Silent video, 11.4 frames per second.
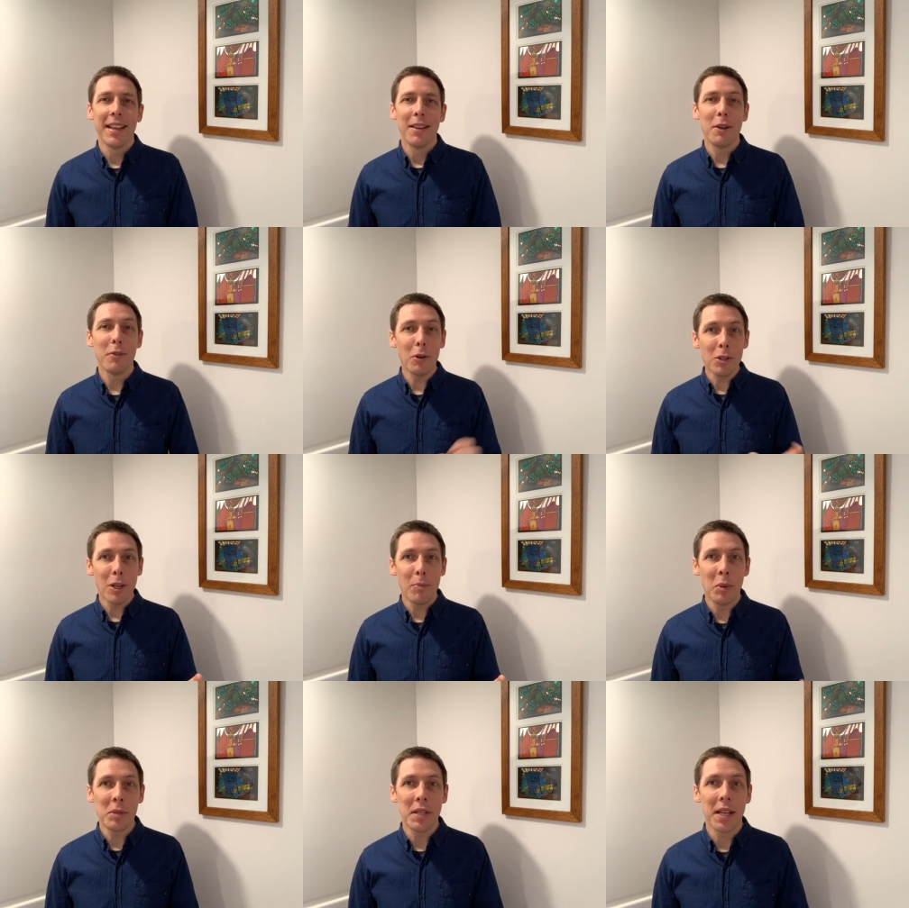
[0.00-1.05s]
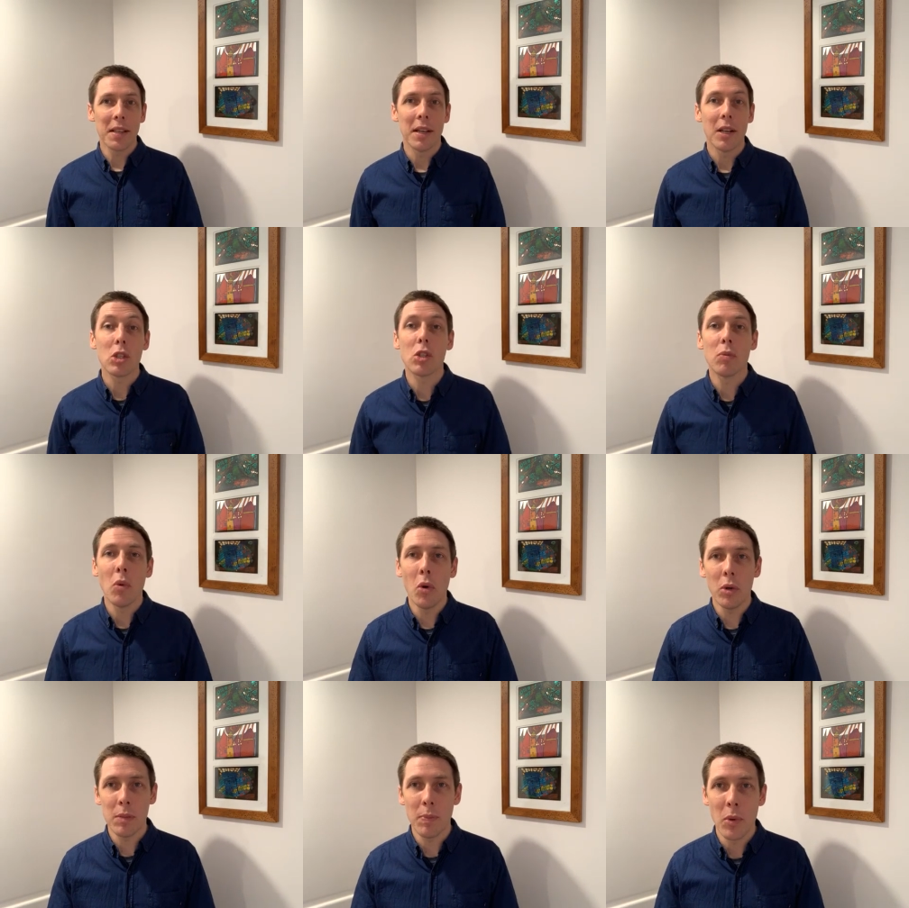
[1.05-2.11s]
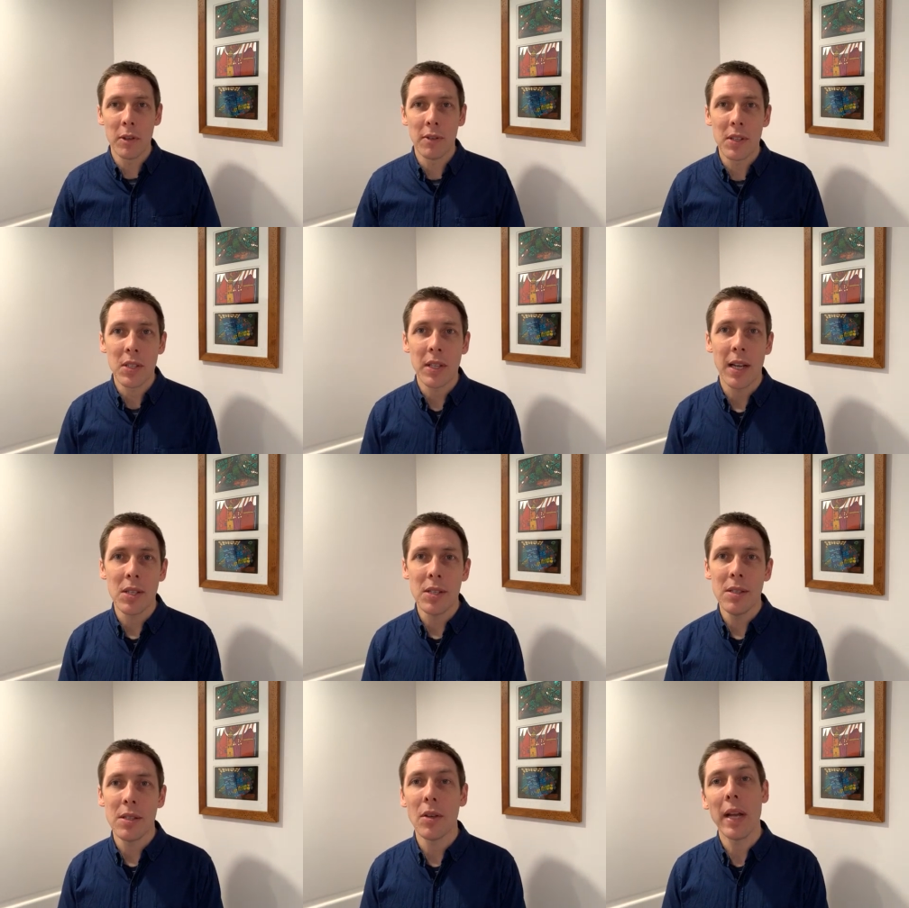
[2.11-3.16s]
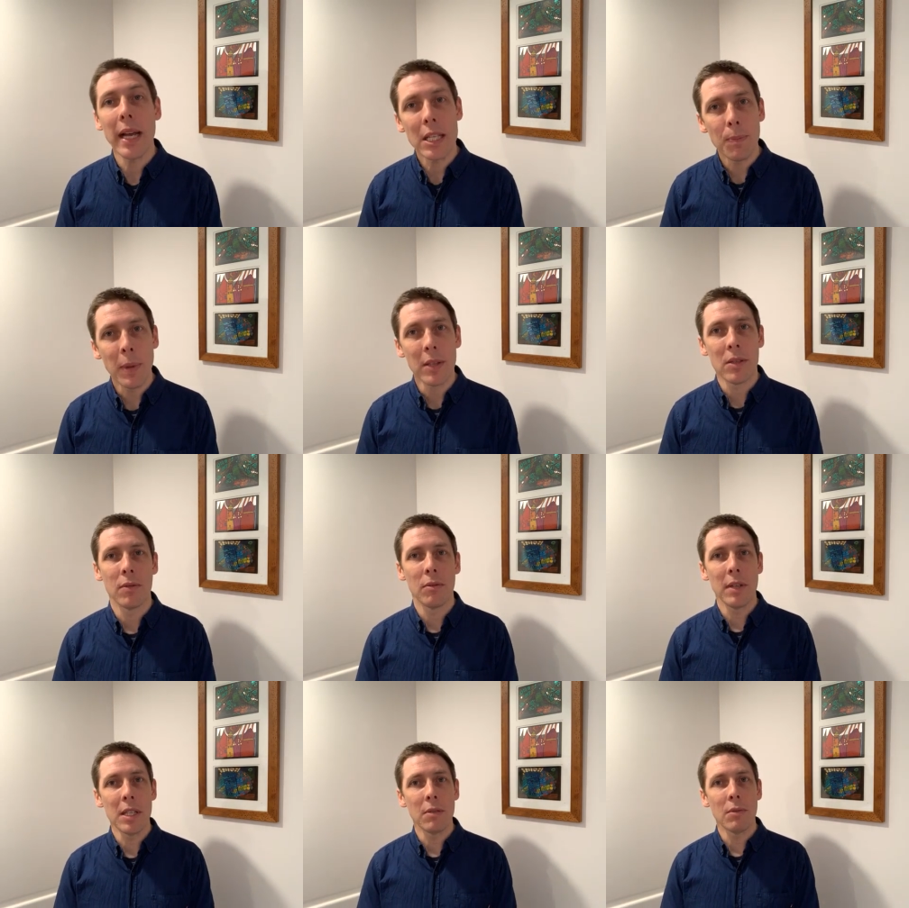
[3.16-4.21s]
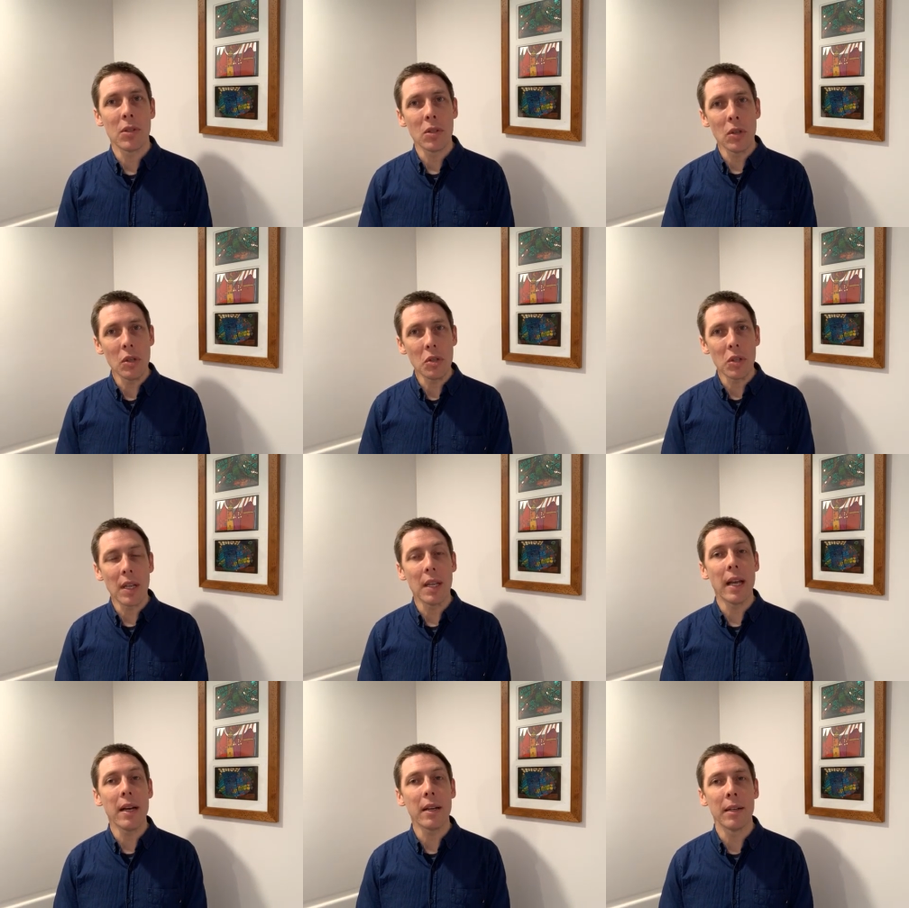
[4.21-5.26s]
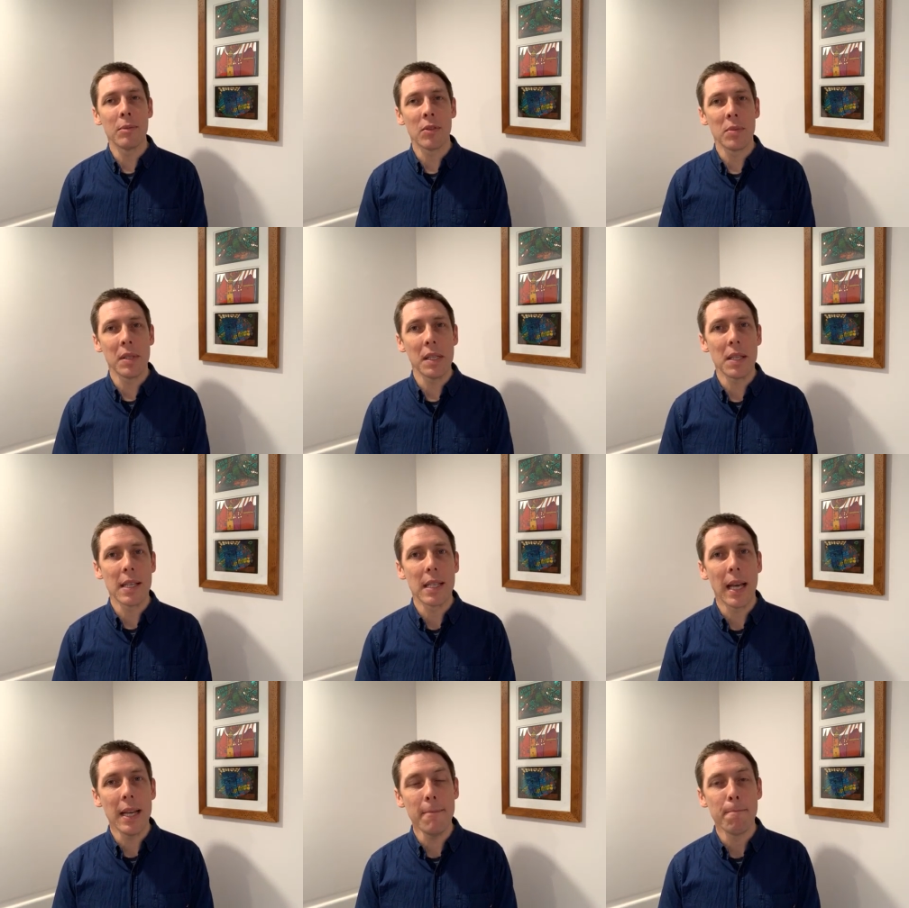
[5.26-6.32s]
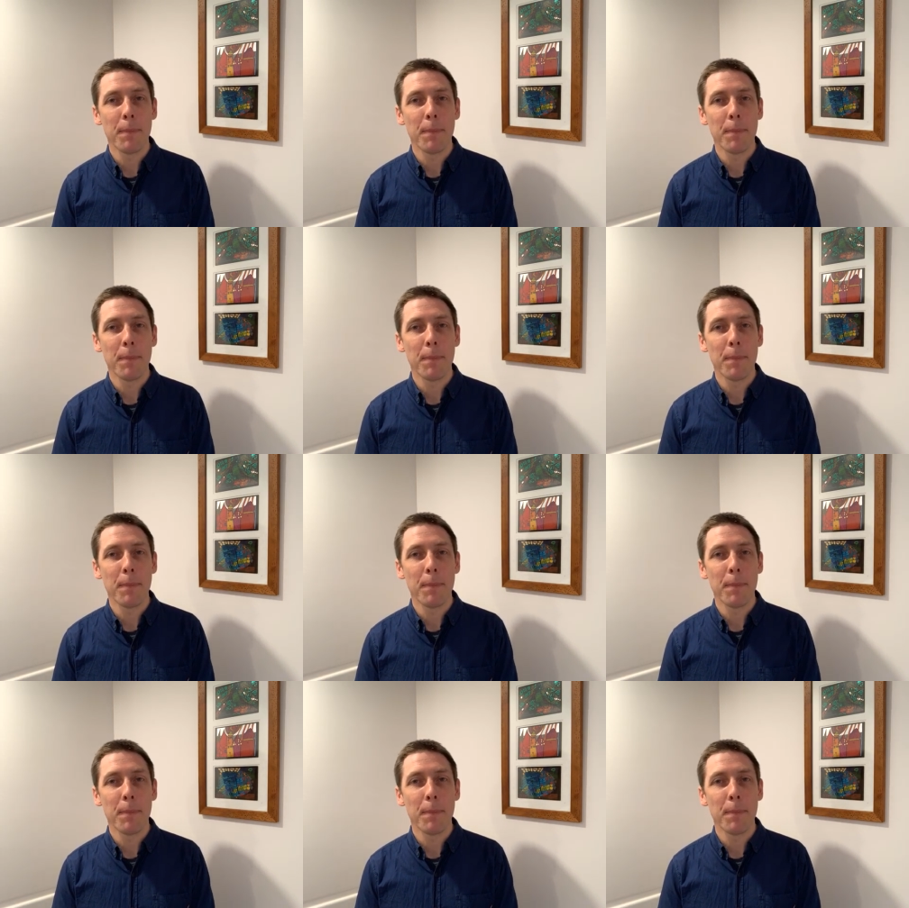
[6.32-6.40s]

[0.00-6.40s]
We've also put together a smorgasbord of discussions on aspects of recent research and outcomes from GSSA